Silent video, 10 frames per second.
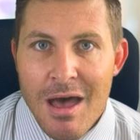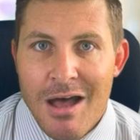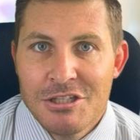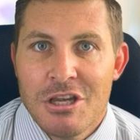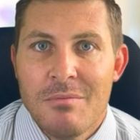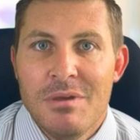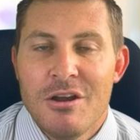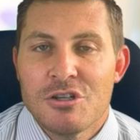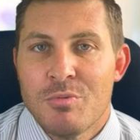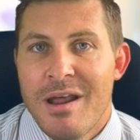On some
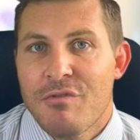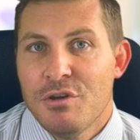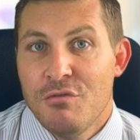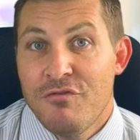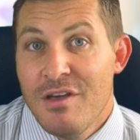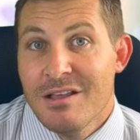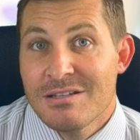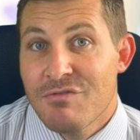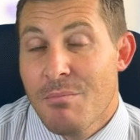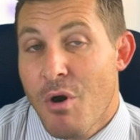years, whenever you feel as
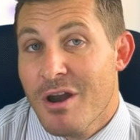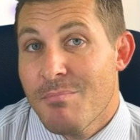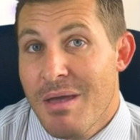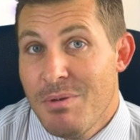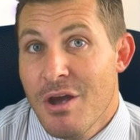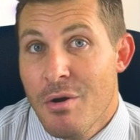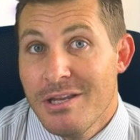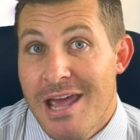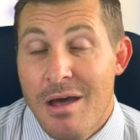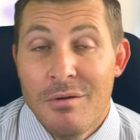if the market might be going
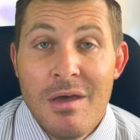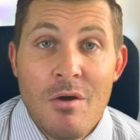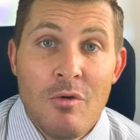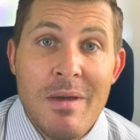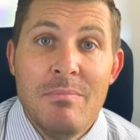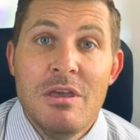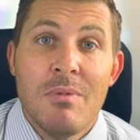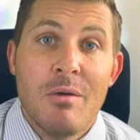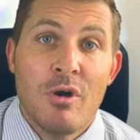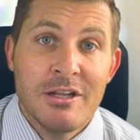down, well, maybe you
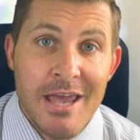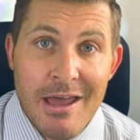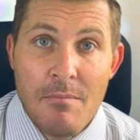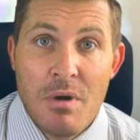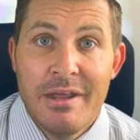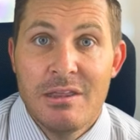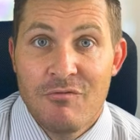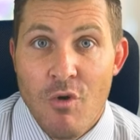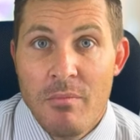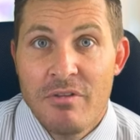might want to take out money in the
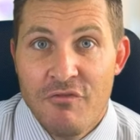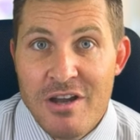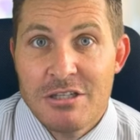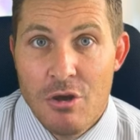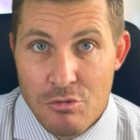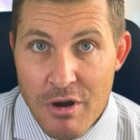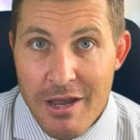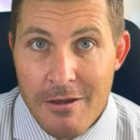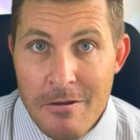form of the fixed loan rate.